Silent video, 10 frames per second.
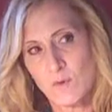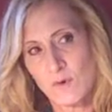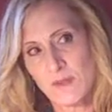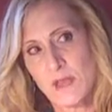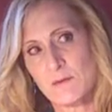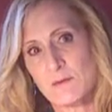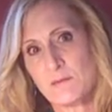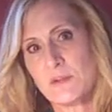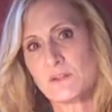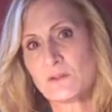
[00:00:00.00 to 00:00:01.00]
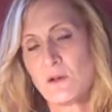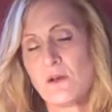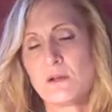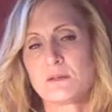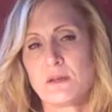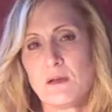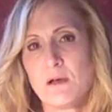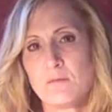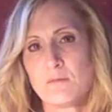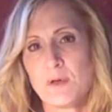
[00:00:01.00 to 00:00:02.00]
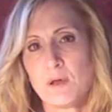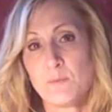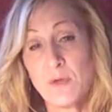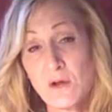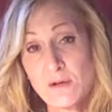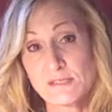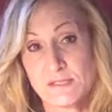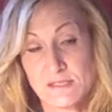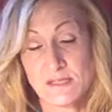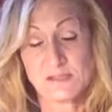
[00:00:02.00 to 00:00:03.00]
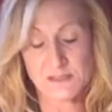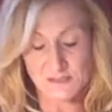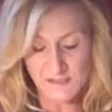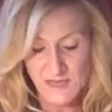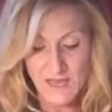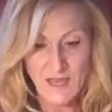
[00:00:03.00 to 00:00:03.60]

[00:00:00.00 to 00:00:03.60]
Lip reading: or in the abdomen it's called a paracentesis.